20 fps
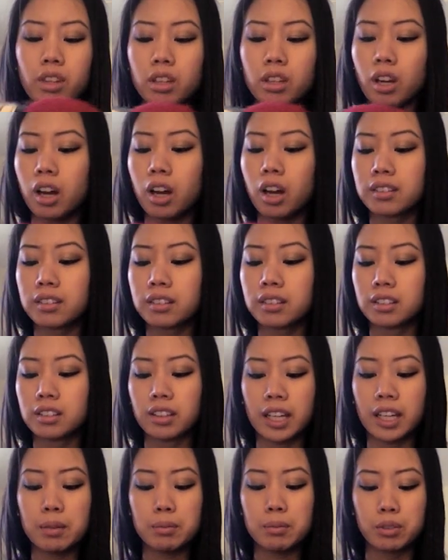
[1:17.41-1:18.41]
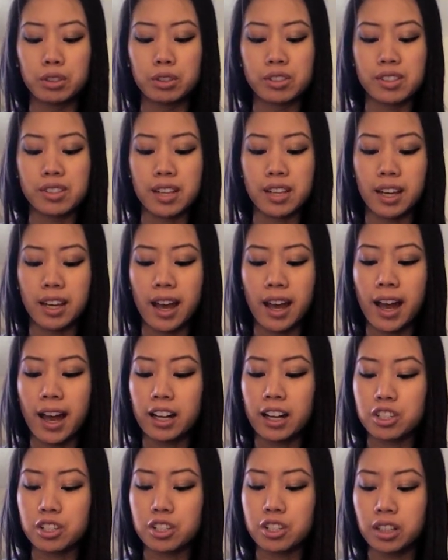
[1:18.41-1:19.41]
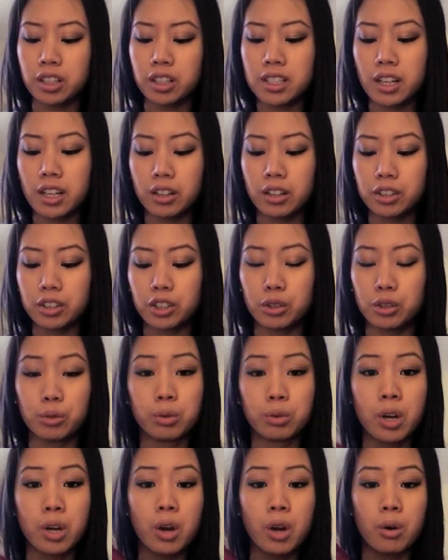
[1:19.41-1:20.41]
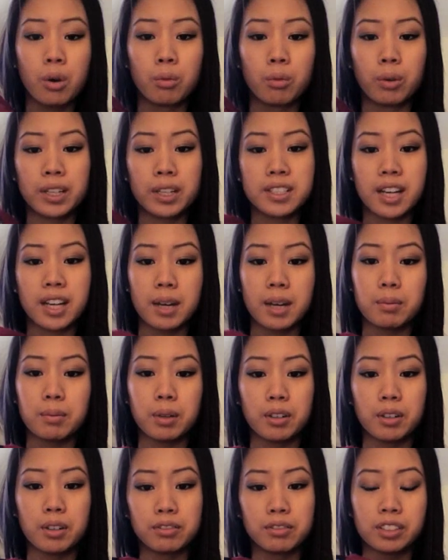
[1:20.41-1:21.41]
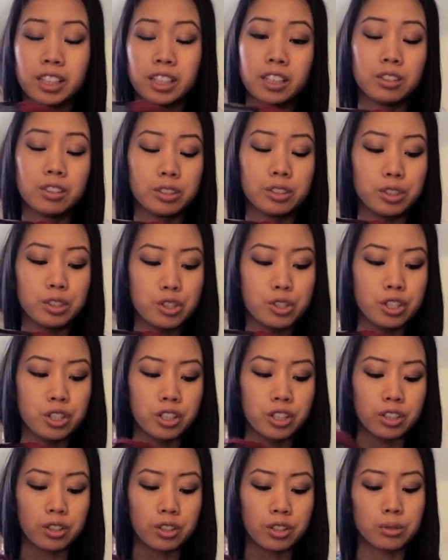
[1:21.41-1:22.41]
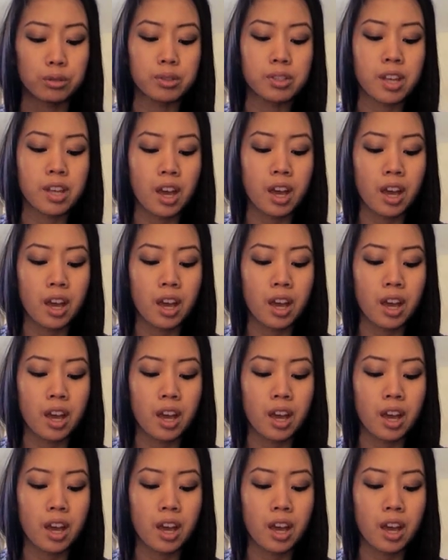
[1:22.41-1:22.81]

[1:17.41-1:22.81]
on the labels they actually tell you what type of needle you should use.